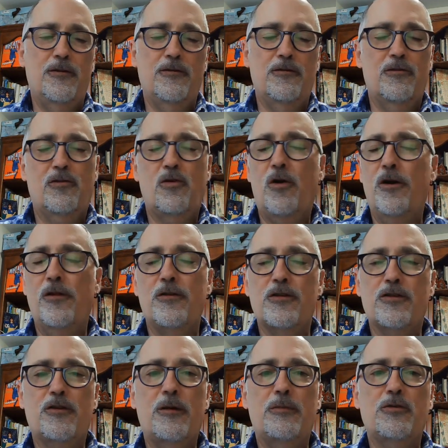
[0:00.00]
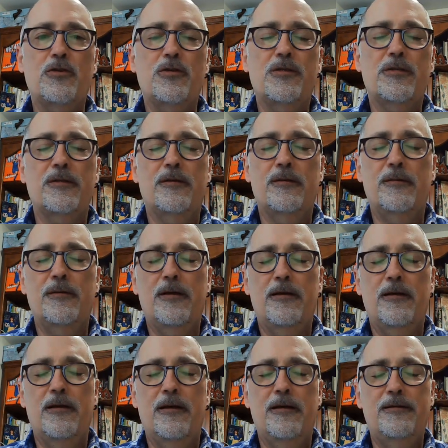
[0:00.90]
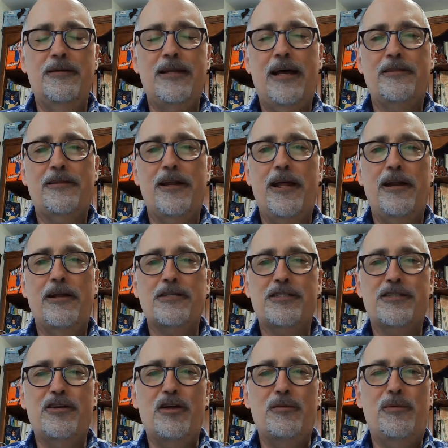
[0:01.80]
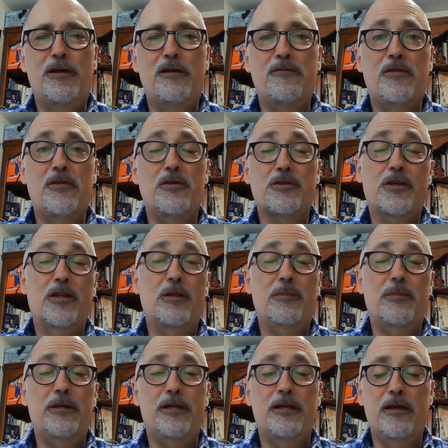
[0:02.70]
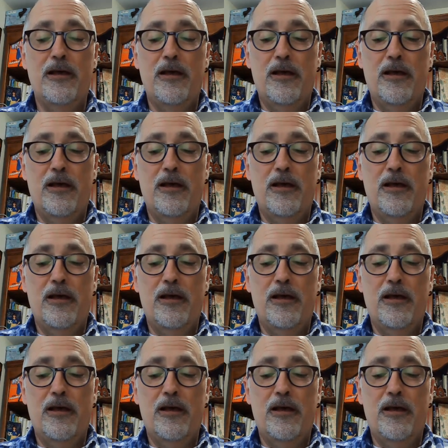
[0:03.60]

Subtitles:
according to the scriptures, not that I necessarily believe that there's going to be